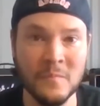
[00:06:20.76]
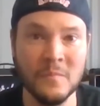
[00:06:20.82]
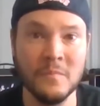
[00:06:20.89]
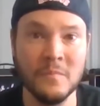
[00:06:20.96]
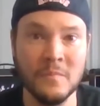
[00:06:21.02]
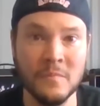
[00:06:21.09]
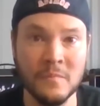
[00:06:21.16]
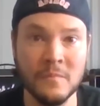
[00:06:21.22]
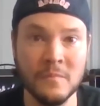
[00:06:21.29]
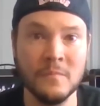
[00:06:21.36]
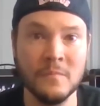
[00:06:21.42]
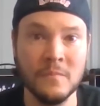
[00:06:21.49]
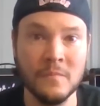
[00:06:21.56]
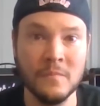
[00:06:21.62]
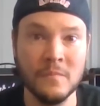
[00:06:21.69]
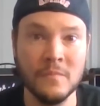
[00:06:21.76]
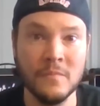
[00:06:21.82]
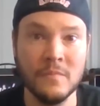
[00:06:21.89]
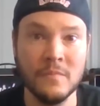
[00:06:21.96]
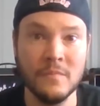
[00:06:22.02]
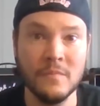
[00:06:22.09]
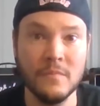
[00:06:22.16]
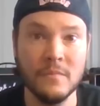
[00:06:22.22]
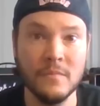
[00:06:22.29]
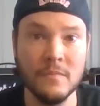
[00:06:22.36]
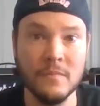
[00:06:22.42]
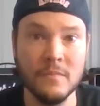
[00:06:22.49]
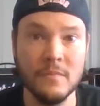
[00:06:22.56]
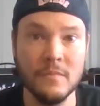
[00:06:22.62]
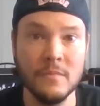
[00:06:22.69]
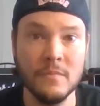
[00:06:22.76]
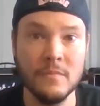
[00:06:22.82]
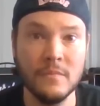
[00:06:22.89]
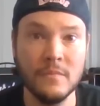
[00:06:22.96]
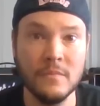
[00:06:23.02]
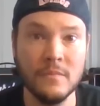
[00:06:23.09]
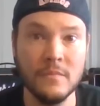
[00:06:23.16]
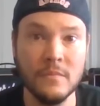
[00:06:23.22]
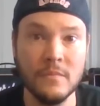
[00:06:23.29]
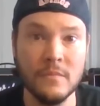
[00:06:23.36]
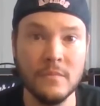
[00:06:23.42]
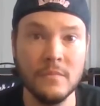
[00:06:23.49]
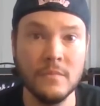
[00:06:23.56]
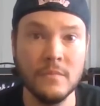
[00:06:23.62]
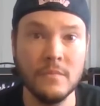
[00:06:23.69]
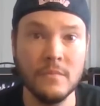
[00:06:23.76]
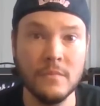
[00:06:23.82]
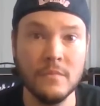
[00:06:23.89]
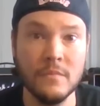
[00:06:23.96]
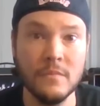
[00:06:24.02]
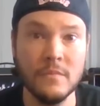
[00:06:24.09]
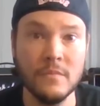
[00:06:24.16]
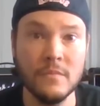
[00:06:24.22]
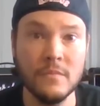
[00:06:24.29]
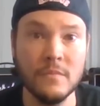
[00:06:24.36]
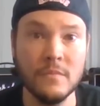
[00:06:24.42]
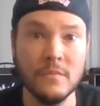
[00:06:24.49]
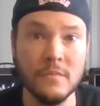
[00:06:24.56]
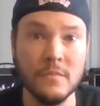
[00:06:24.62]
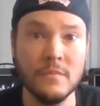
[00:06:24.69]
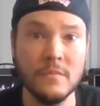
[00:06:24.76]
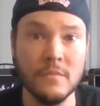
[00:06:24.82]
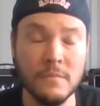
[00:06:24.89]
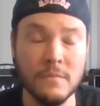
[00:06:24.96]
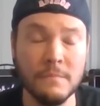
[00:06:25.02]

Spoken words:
This person isn't speaking.